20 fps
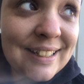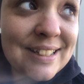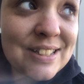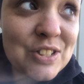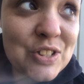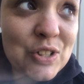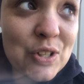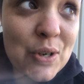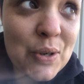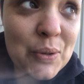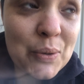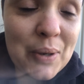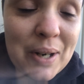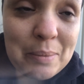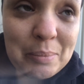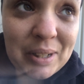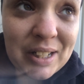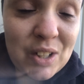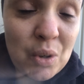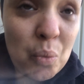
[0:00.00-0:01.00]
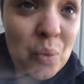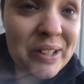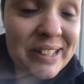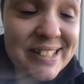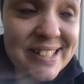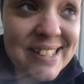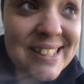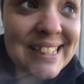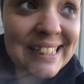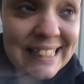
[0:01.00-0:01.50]
So I'm going to want to
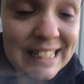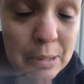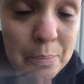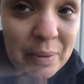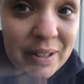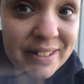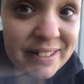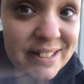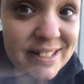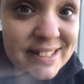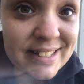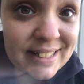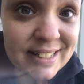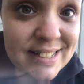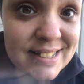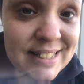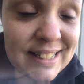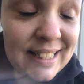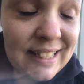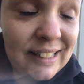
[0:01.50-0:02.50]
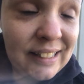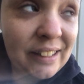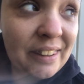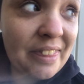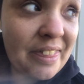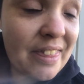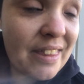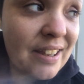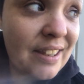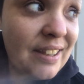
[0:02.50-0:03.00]
sleep on the
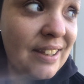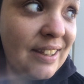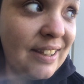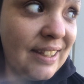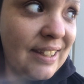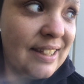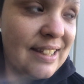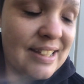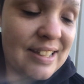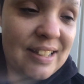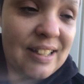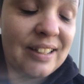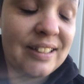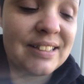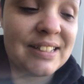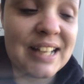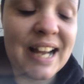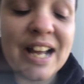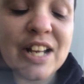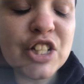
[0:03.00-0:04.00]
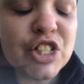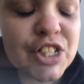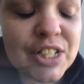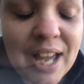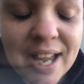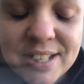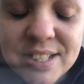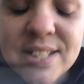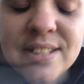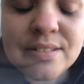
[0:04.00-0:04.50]
16th. And I just,
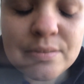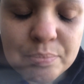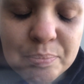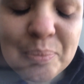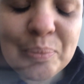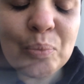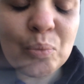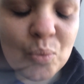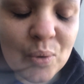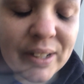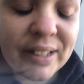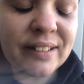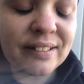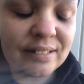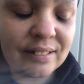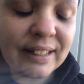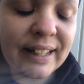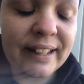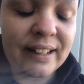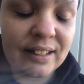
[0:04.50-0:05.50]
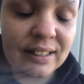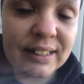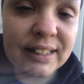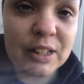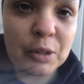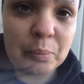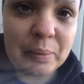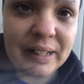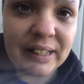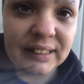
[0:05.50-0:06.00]
I just want like a
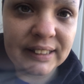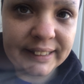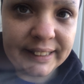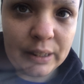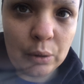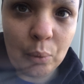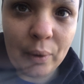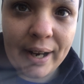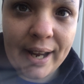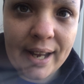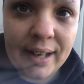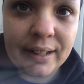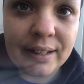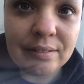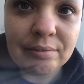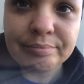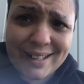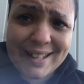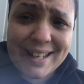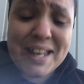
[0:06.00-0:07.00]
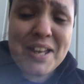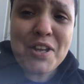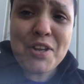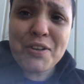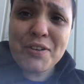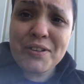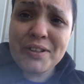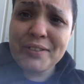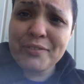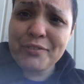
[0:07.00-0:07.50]
little bit of leeway.
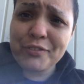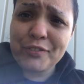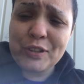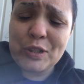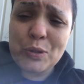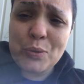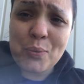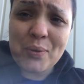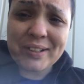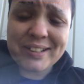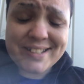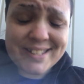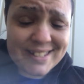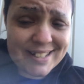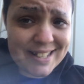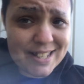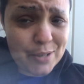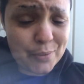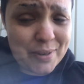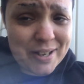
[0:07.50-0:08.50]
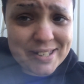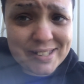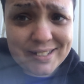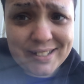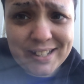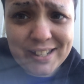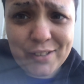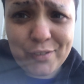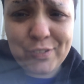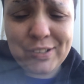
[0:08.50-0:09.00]
If you want to see the rest
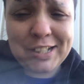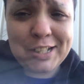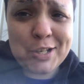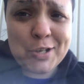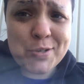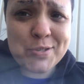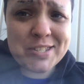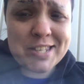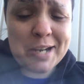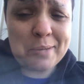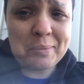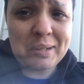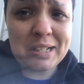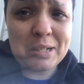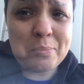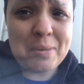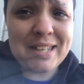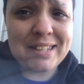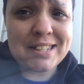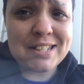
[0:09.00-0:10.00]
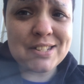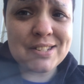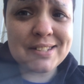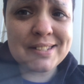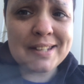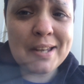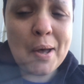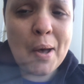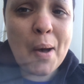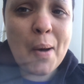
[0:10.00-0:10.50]
of the videos that I'm going to make this
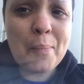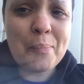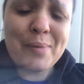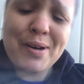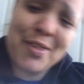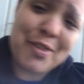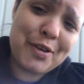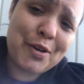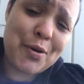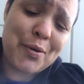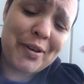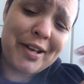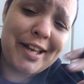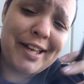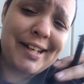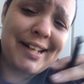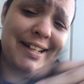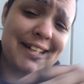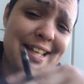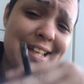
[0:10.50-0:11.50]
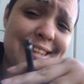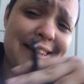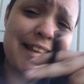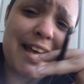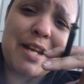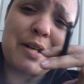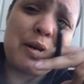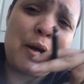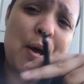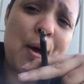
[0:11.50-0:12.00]
month, go ahead and hit
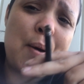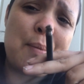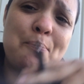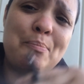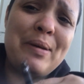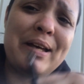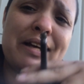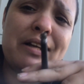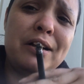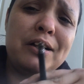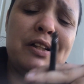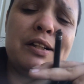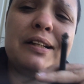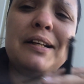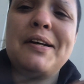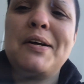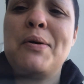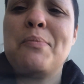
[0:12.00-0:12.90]
that bell,